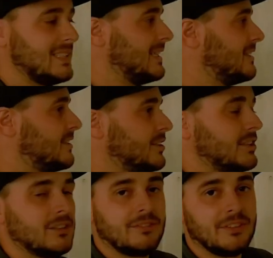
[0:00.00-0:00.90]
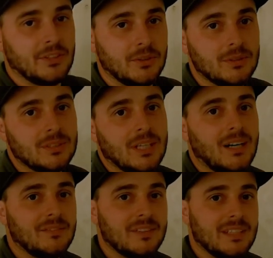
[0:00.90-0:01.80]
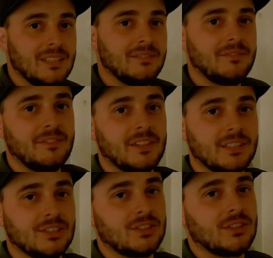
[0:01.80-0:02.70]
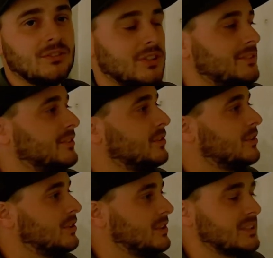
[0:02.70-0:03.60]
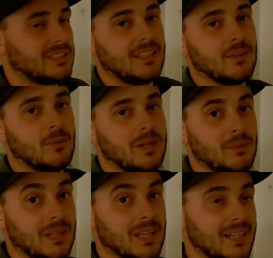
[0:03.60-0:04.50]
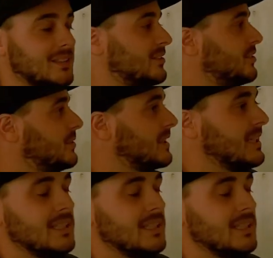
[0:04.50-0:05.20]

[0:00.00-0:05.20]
the interior view of the finished reefer hole. It's done the way we like to do it.